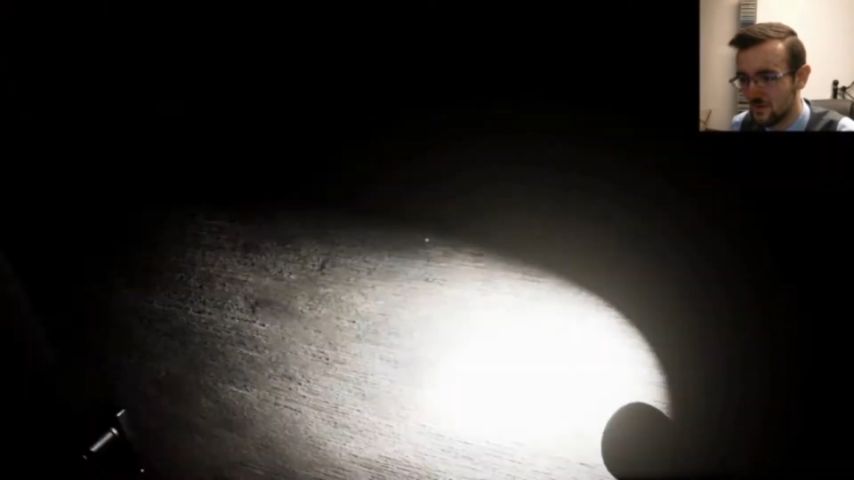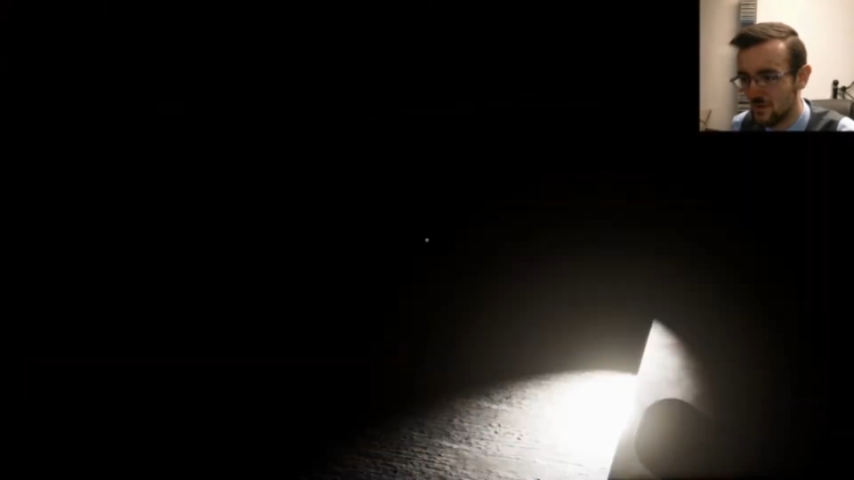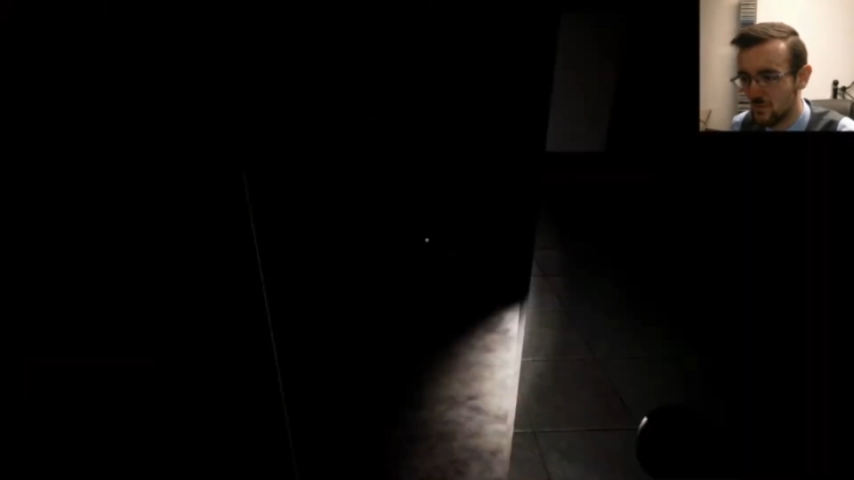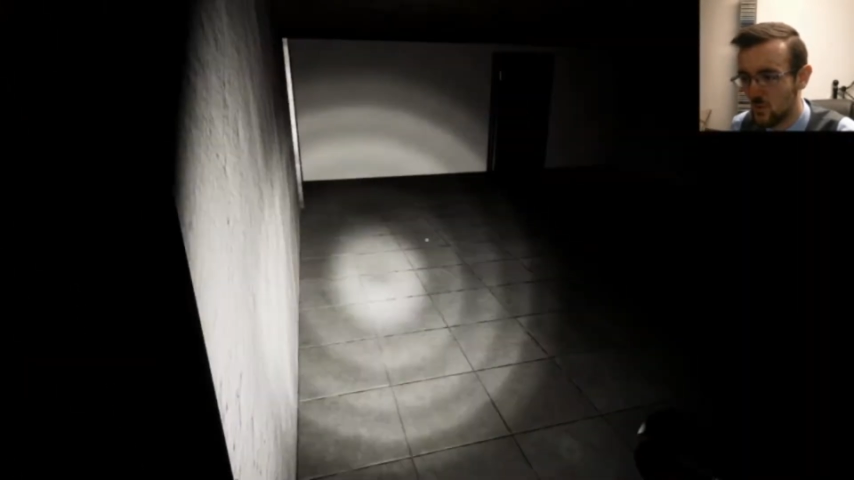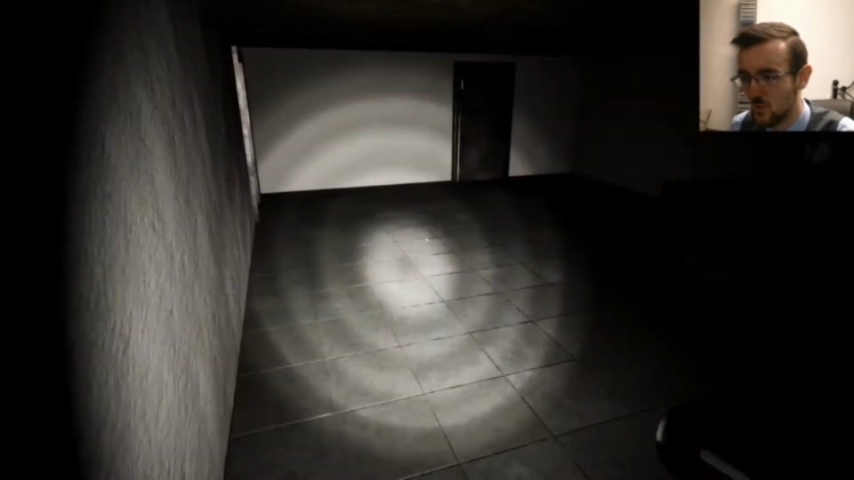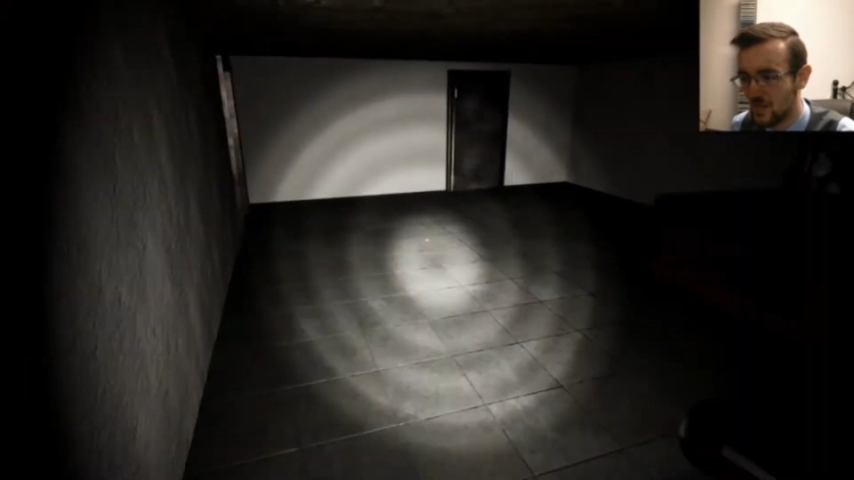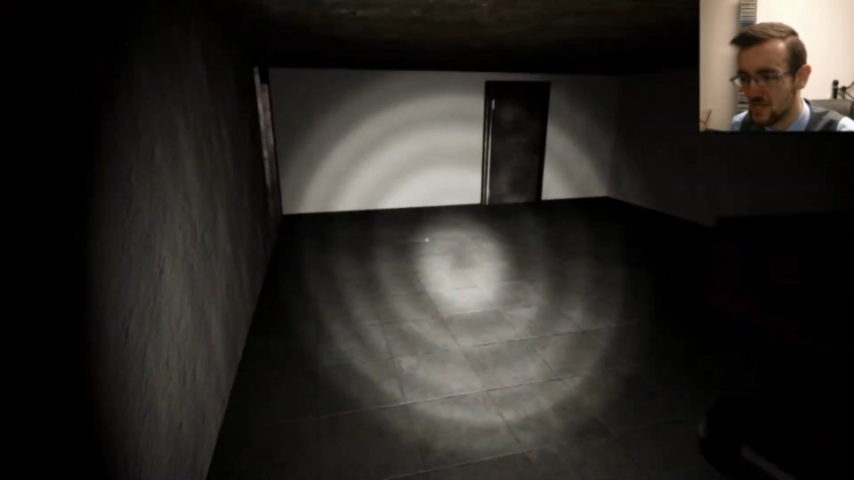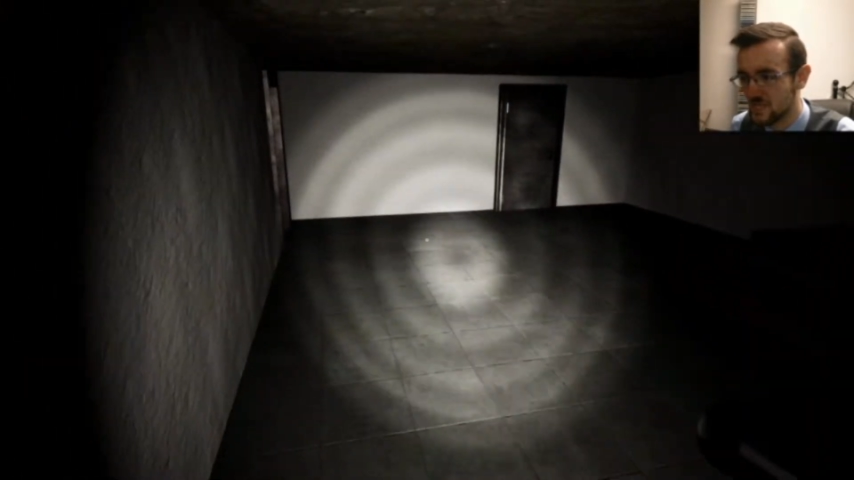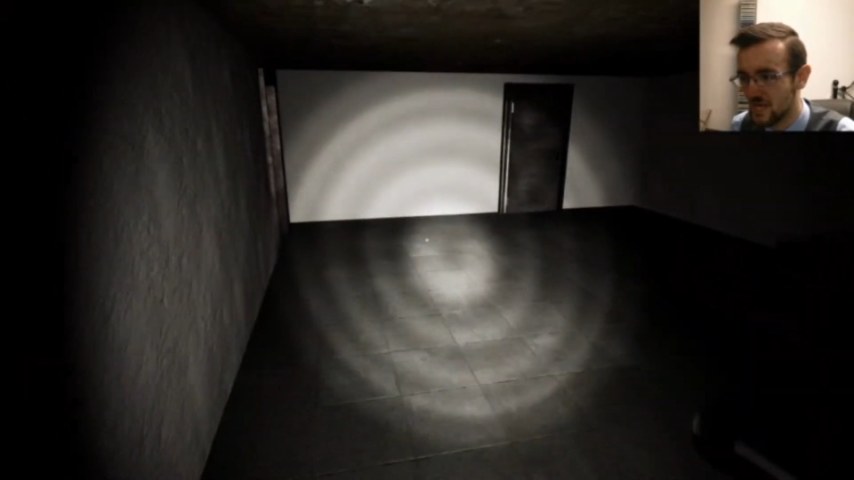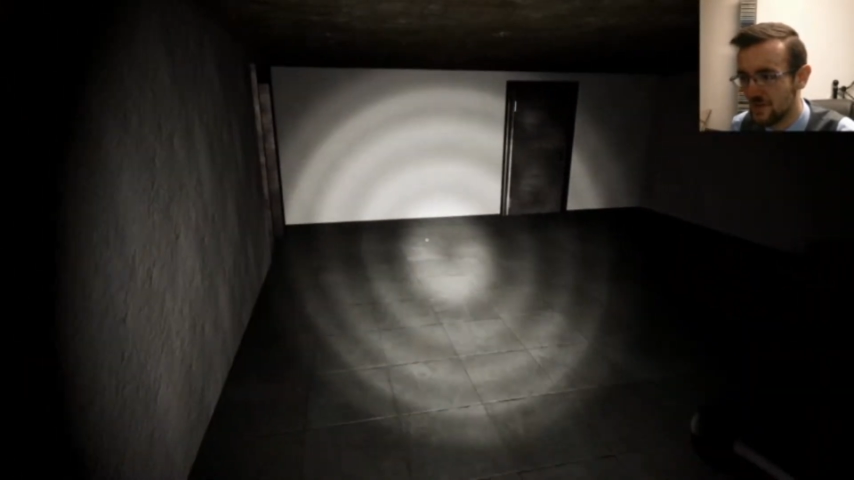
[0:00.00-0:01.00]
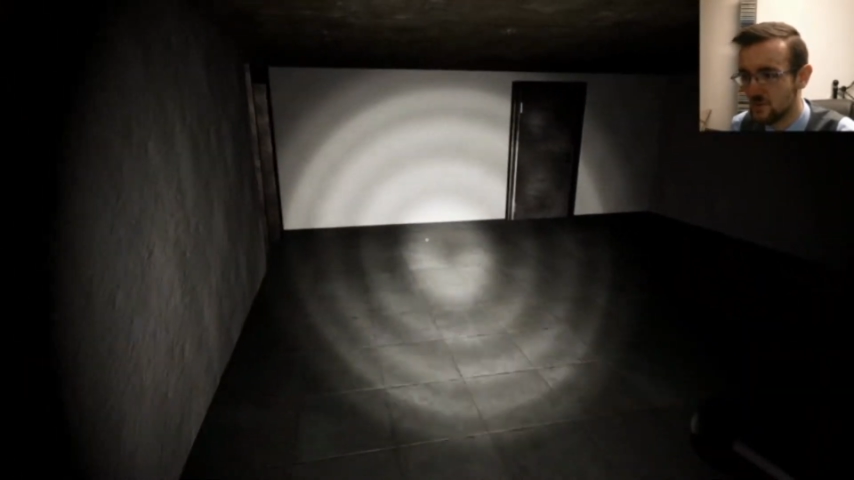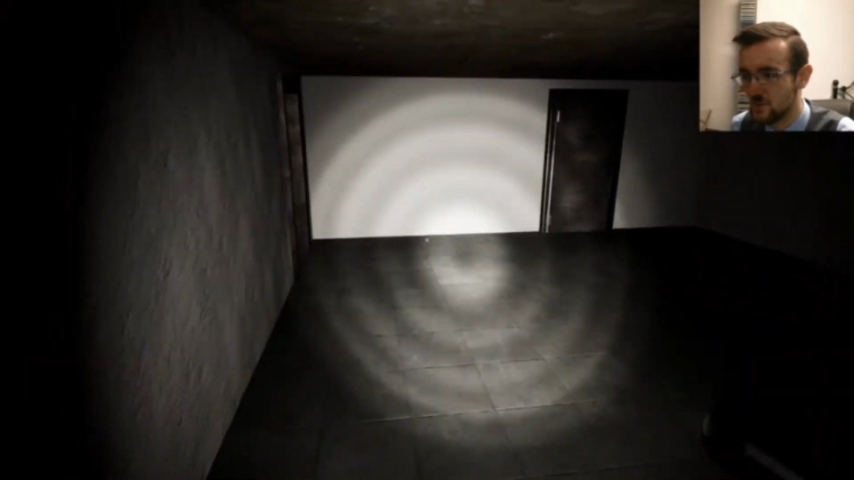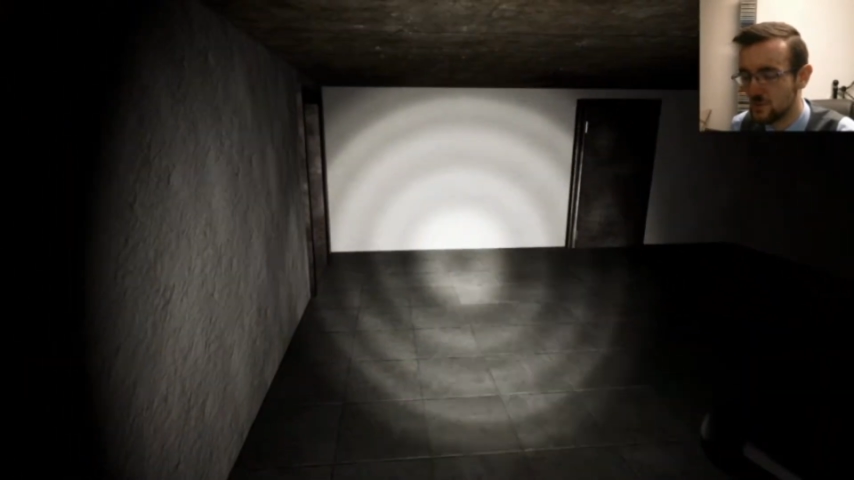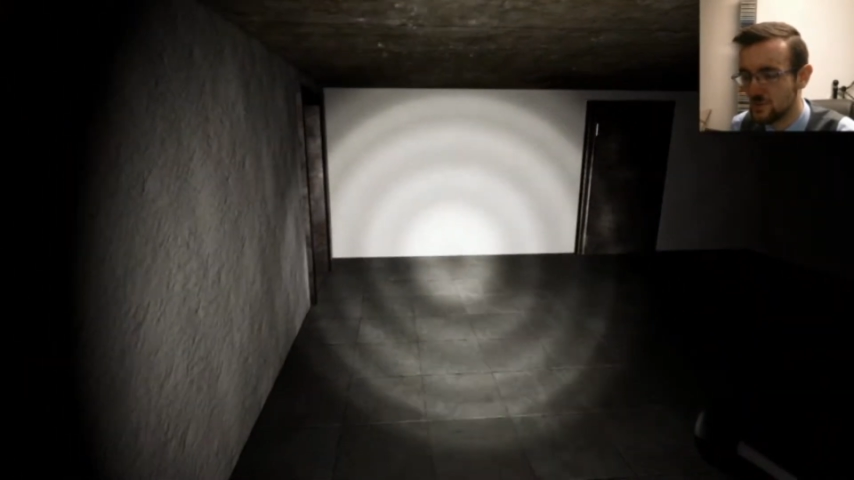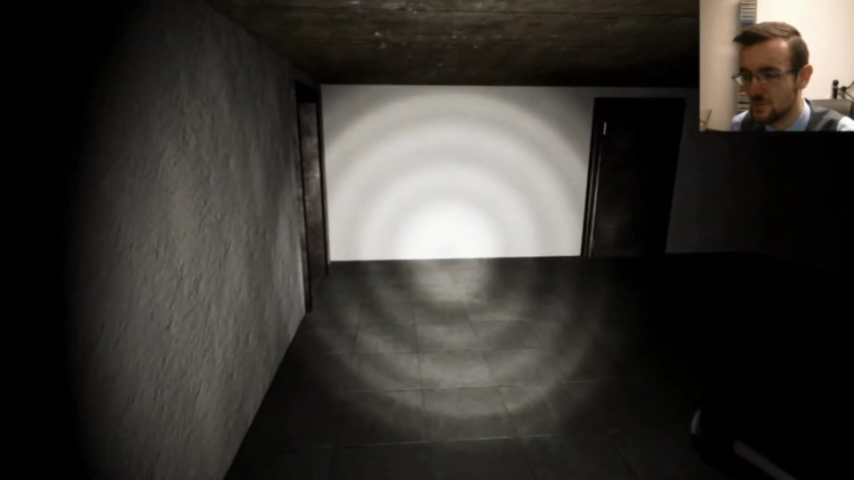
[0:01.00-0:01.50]
More little
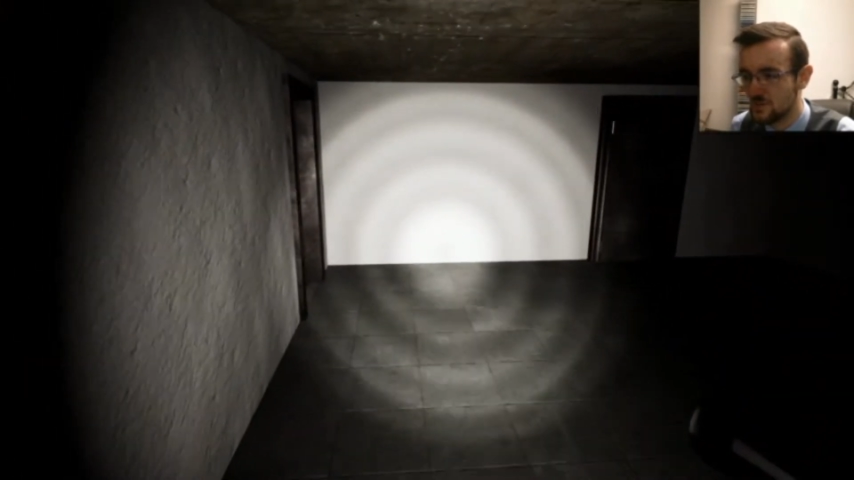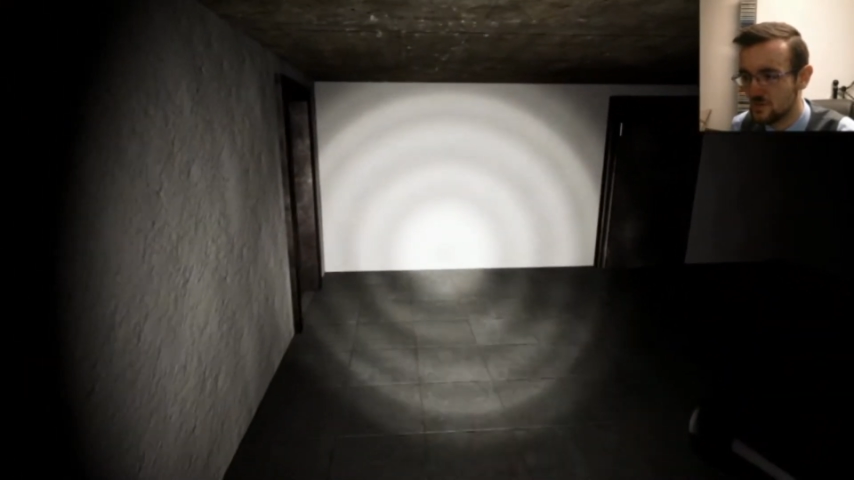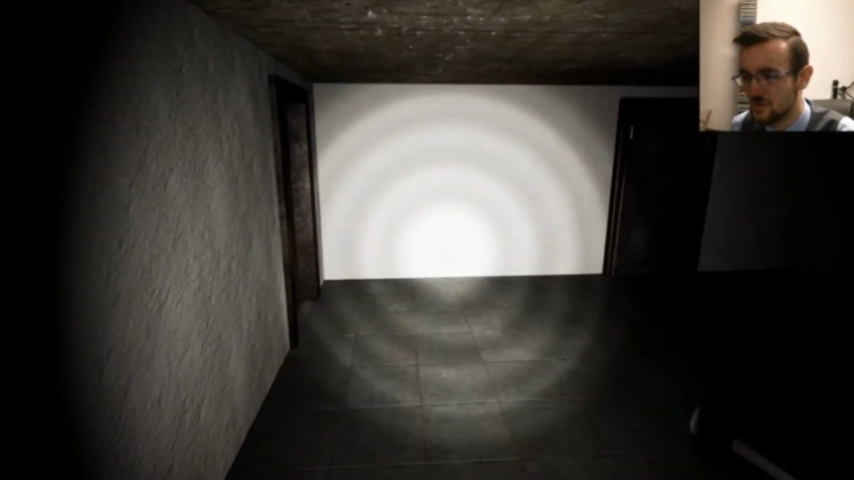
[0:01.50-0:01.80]
cells.